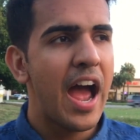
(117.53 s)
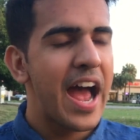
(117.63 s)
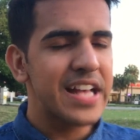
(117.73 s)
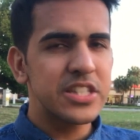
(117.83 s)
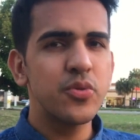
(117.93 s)

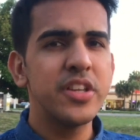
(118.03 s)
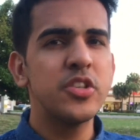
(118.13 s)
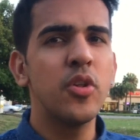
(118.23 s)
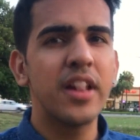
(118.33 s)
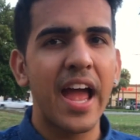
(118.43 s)
As soon as
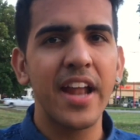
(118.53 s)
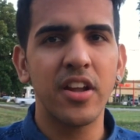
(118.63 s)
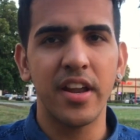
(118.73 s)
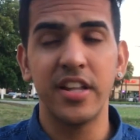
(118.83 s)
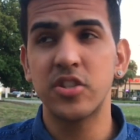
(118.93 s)
you land
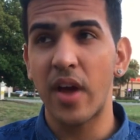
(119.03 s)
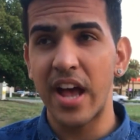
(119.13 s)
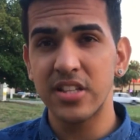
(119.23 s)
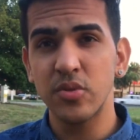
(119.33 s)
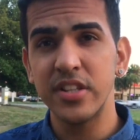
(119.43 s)
on it, so
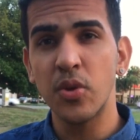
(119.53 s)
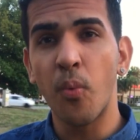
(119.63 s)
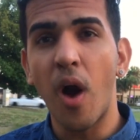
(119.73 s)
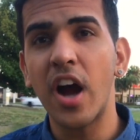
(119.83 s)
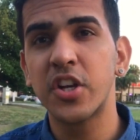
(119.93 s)
as soon as you
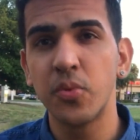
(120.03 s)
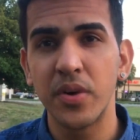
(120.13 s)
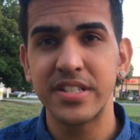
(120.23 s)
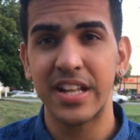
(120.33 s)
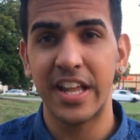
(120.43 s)
walk
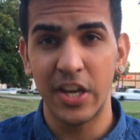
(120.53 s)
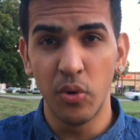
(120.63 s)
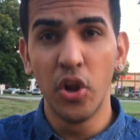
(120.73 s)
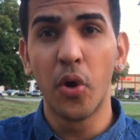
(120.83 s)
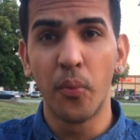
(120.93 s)
towards a lady
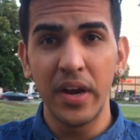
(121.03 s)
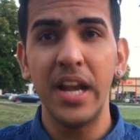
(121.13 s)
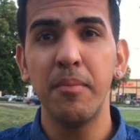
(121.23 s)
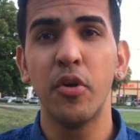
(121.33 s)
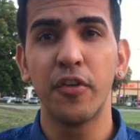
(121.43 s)
who looks
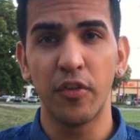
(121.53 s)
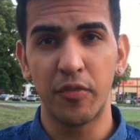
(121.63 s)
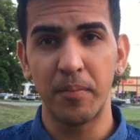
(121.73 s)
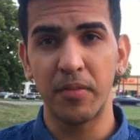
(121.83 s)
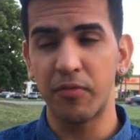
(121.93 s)
really beautiful
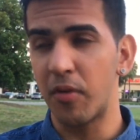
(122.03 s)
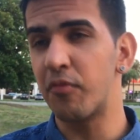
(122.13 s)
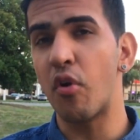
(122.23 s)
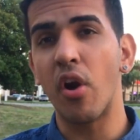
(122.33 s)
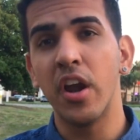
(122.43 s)
from
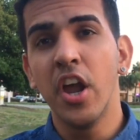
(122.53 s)
far,